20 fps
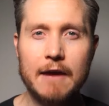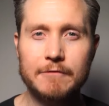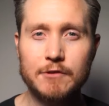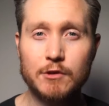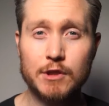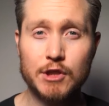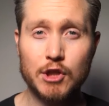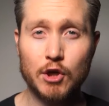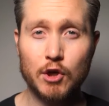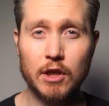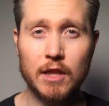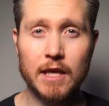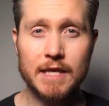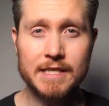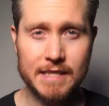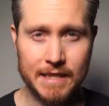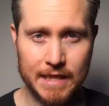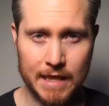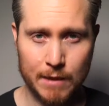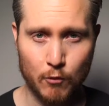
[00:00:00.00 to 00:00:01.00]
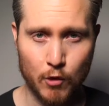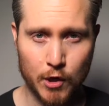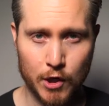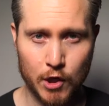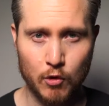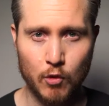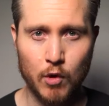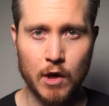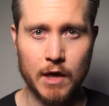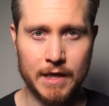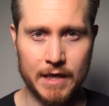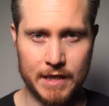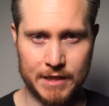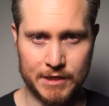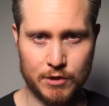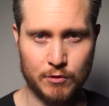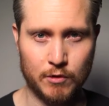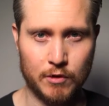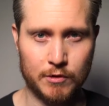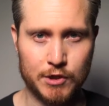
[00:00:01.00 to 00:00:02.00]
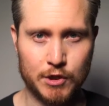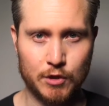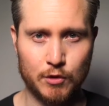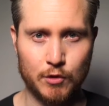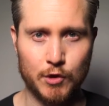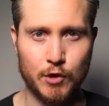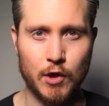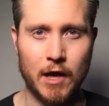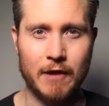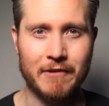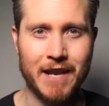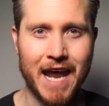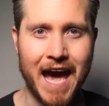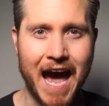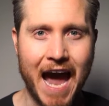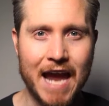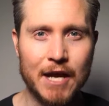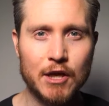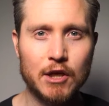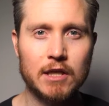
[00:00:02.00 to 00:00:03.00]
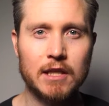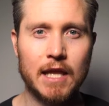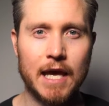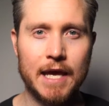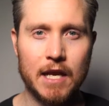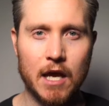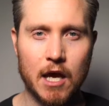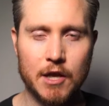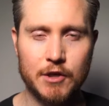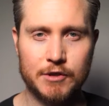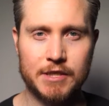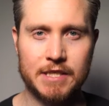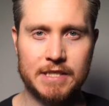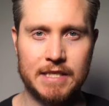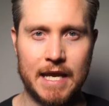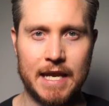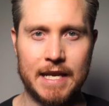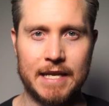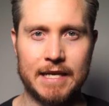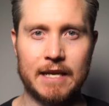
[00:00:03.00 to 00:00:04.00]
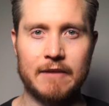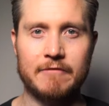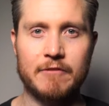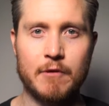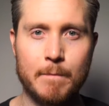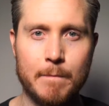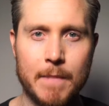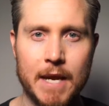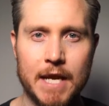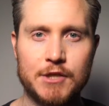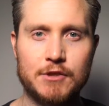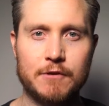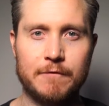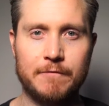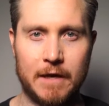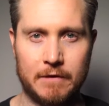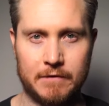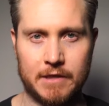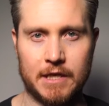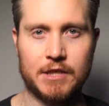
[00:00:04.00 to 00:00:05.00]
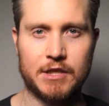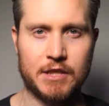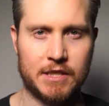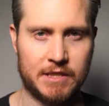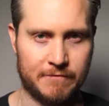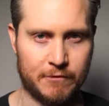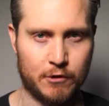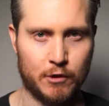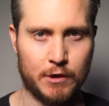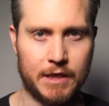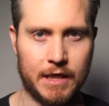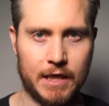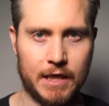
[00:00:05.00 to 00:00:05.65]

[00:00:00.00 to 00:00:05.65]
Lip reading: After internalizing game 101 and 202, you'll have an ironclad understanding of the major foundations of good